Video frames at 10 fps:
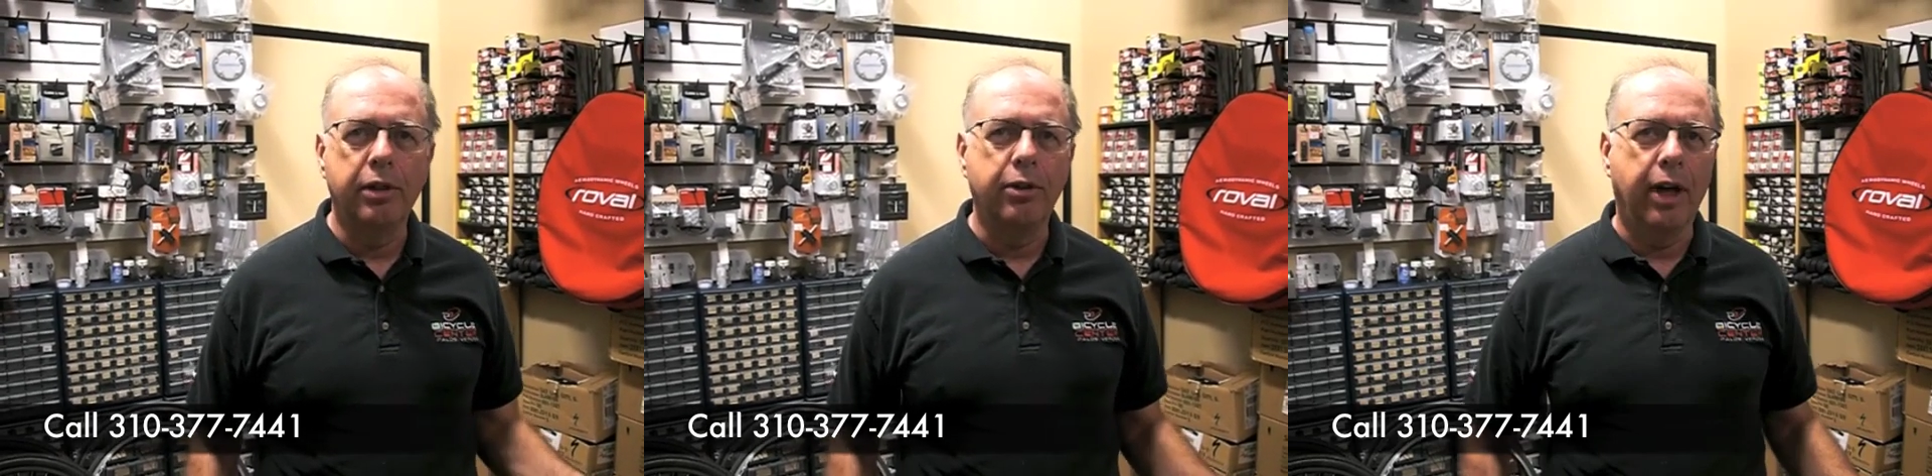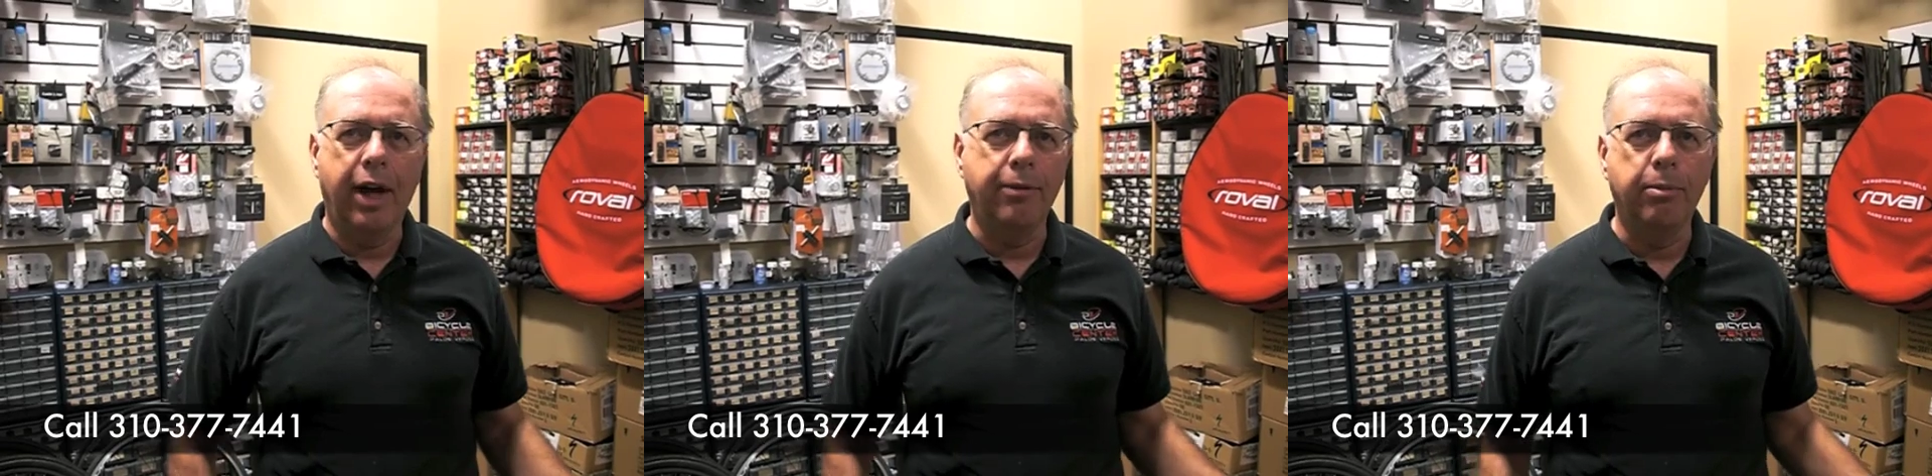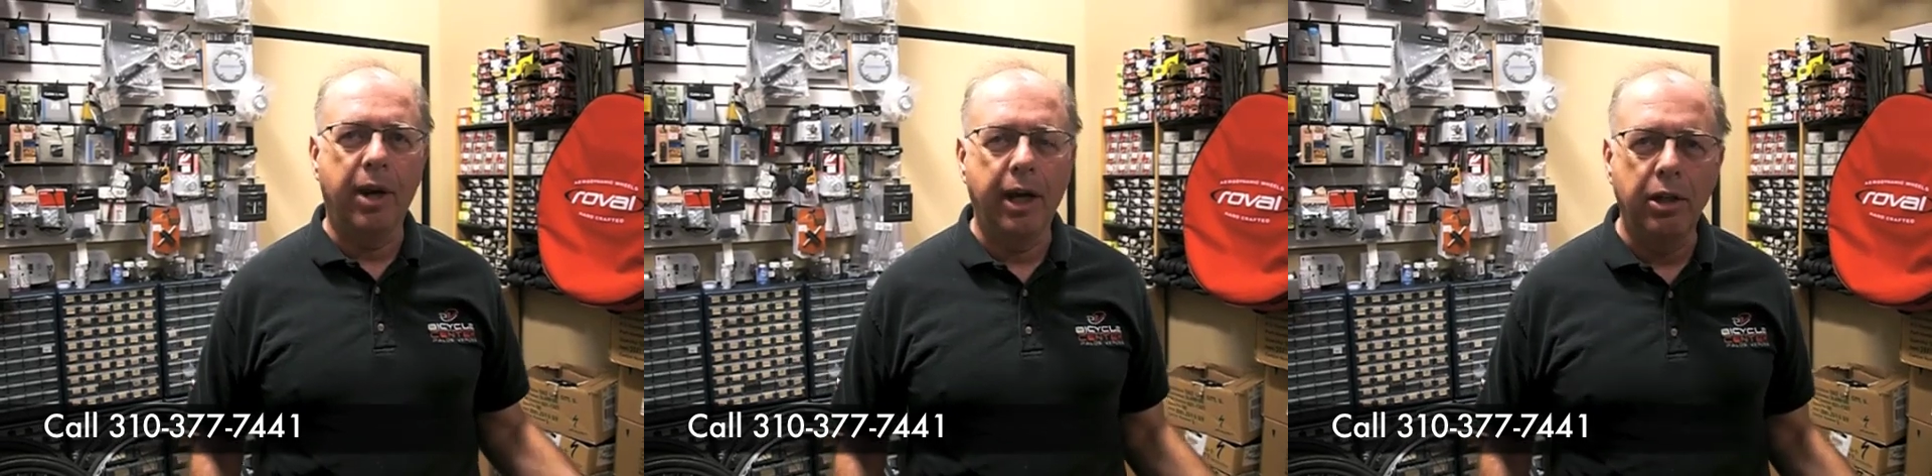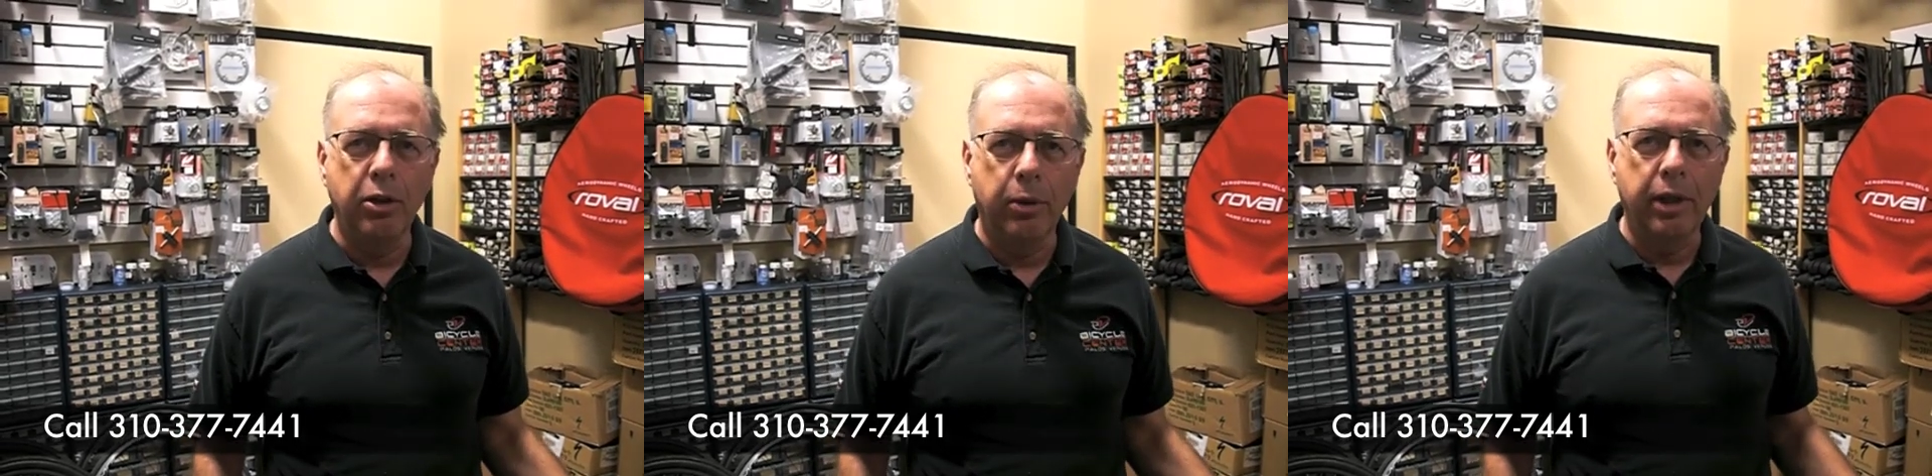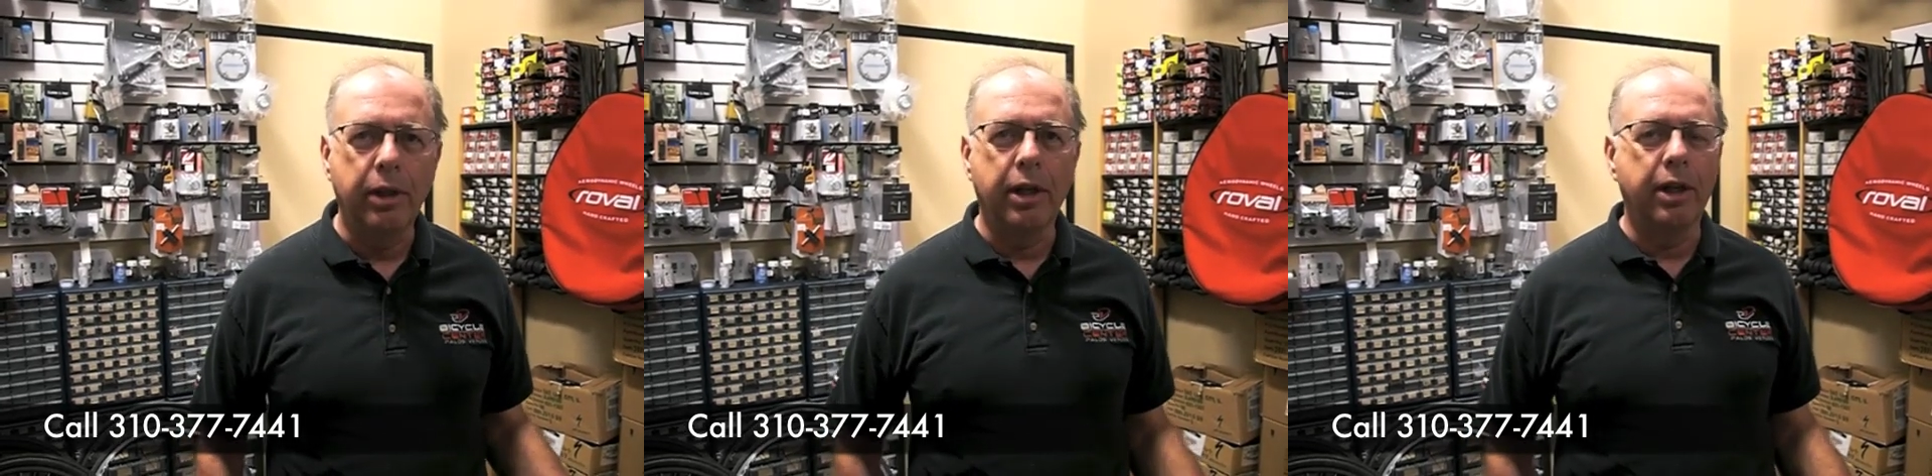Do I have to buy a new
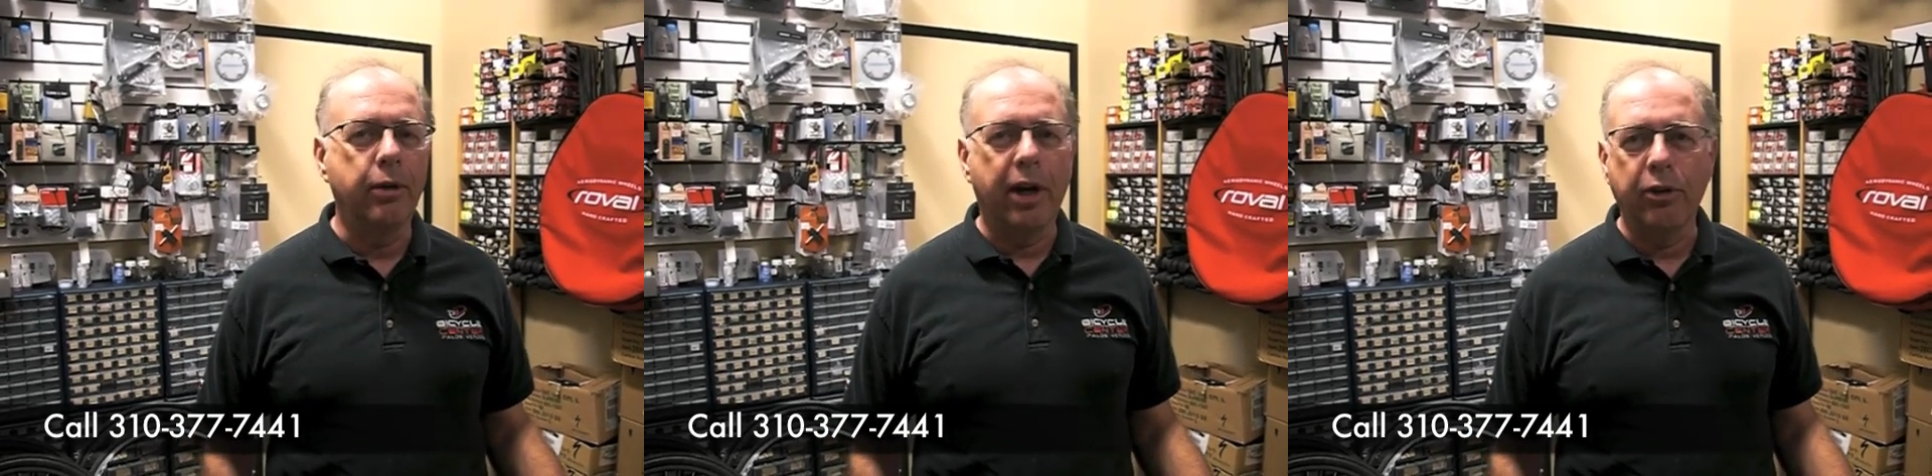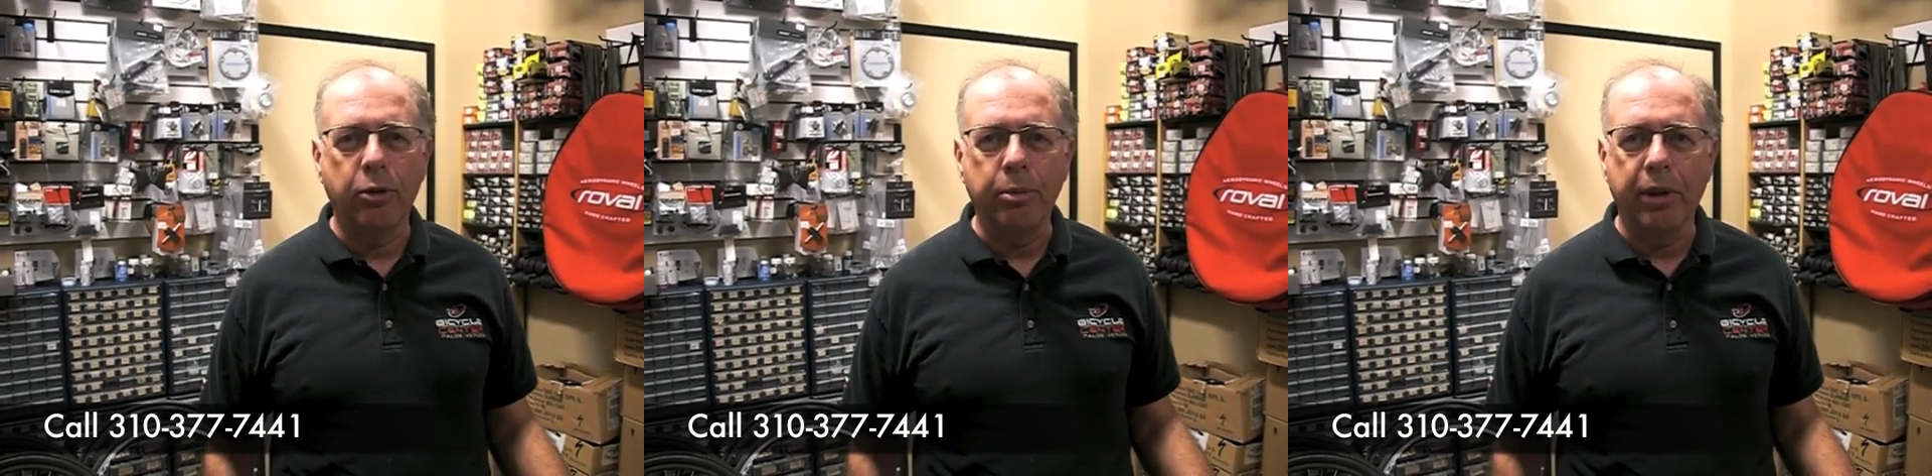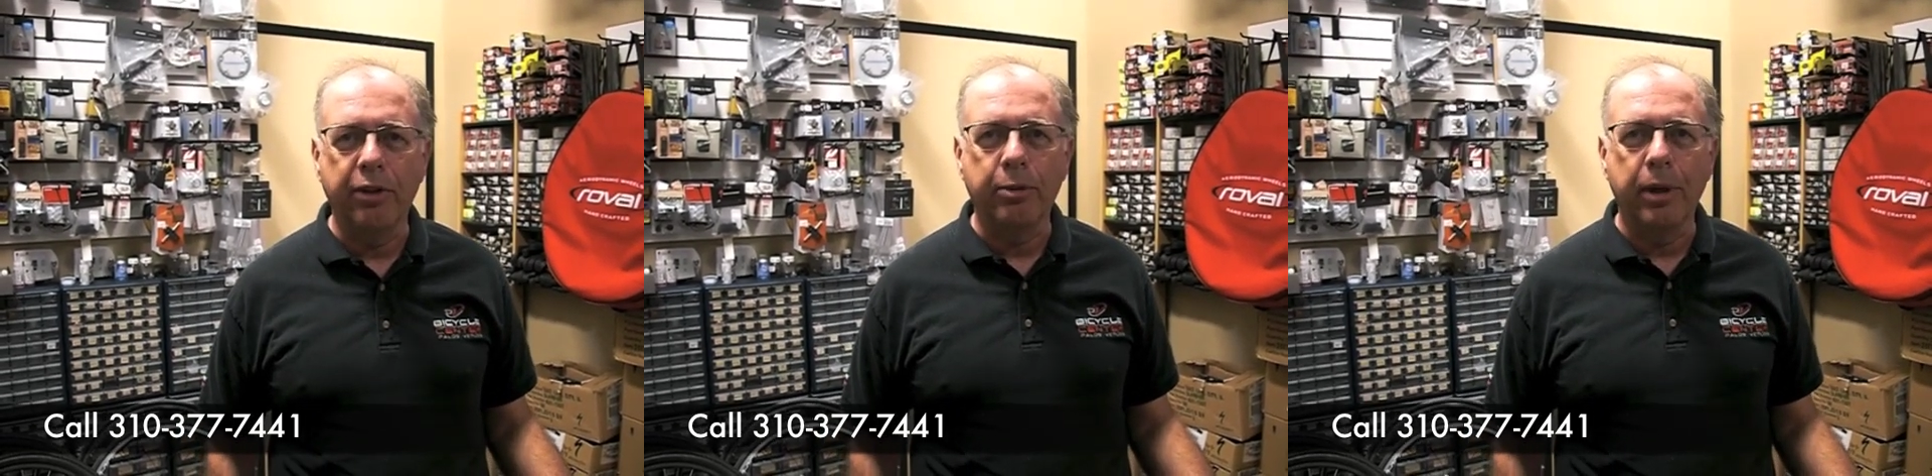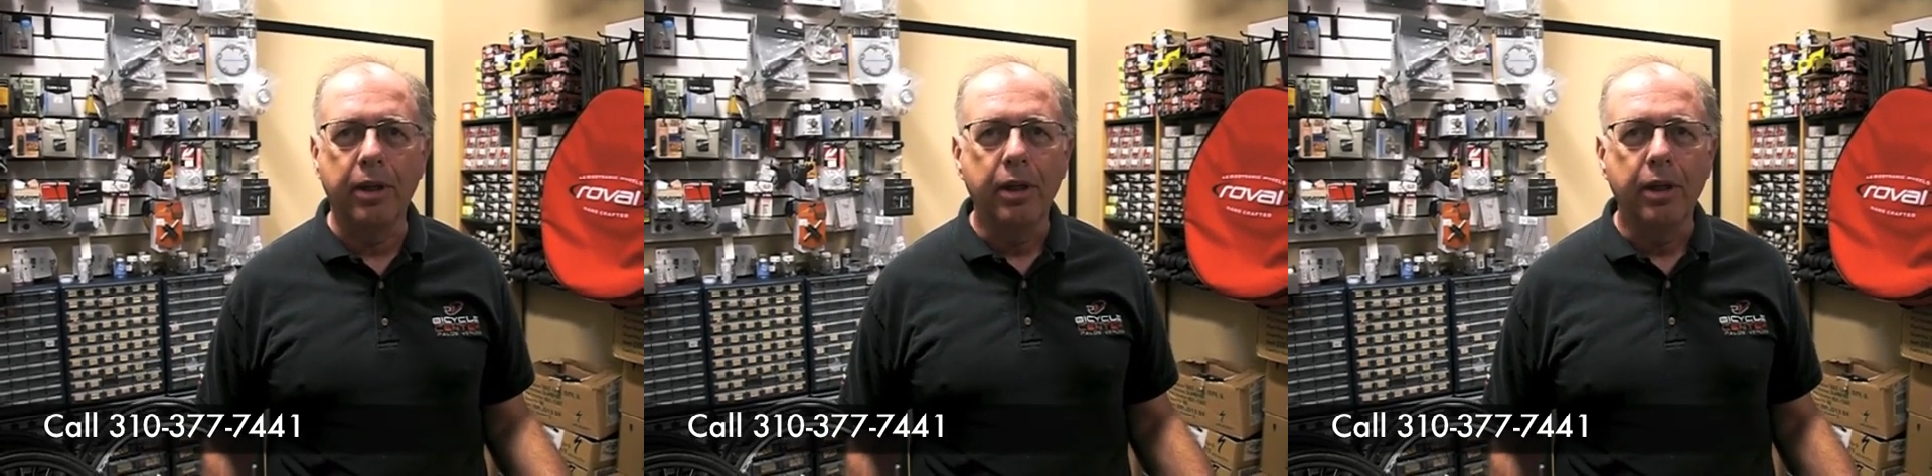one? Get a crash replacement?